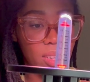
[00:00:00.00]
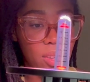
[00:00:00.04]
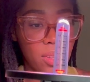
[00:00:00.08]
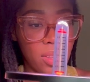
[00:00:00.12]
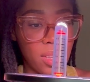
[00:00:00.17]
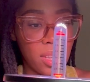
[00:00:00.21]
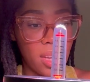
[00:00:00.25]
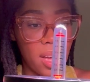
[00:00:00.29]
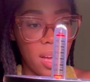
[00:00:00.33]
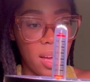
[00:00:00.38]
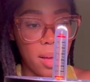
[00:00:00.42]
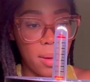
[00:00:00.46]

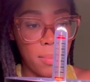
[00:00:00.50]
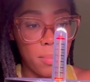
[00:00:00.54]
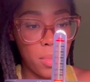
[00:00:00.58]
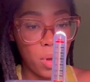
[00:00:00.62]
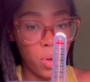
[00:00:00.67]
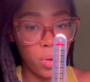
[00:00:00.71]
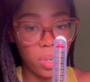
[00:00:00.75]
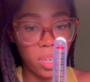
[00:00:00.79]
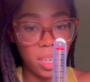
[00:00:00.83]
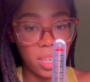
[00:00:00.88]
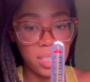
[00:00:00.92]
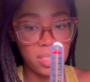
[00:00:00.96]
the
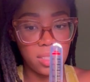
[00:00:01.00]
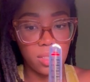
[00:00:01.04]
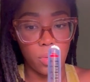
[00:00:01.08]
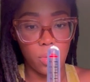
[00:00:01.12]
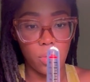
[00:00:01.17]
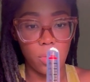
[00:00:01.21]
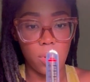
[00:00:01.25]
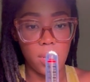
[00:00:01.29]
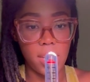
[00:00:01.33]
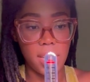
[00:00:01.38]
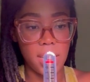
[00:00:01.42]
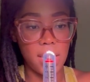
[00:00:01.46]
motor is
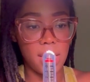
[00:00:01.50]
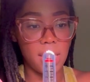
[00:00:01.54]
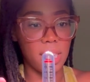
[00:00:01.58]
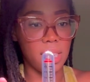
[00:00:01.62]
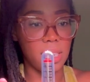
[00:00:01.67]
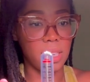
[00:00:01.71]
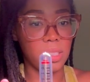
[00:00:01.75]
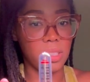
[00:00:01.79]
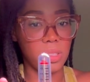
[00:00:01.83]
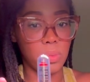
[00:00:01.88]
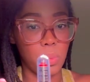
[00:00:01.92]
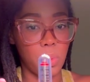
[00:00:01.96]
on and
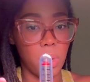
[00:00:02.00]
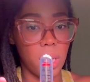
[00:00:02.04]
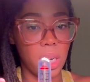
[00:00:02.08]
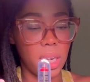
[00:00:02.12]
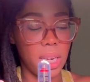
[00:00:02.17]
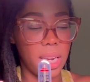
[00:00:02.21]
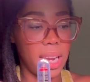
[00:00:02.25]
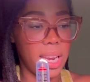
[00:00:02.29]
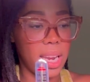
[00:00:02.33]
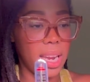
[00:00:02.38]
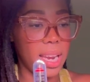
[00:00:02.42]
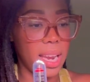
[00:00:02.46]
it's
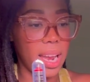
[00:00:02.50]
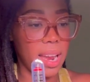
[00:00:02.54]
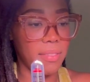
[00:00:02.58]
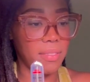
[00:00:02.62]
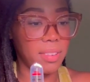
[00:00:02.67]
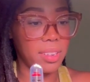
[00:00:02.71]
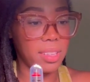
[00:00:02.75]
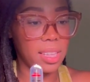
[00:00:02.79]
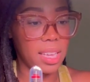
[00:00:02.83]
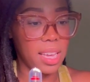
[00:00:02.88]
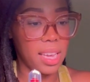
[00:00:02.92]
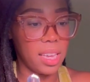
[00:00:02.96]
working.
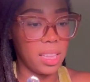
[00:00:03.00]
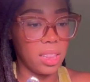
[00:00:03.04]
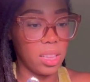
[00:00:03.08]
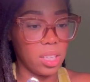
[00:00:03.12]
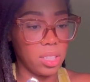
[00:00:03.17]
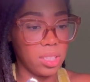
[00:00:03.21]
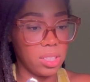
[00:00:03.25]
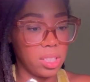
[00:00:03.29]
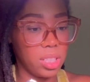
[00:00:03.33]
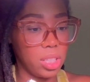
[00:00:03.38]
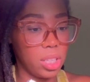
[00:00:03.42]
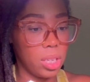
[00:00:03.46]
Everything
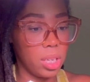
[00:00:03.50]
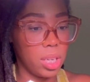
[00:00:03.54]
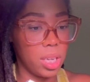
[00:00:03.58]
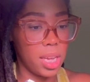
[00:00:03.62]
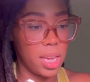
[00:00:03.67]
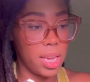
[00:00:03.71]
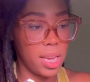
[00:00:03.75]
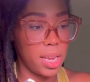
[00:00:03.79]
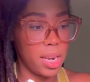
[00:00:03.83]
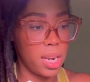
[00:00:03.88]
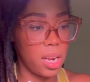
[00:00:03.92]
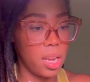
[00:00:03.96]
looks
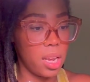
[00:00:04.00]
good.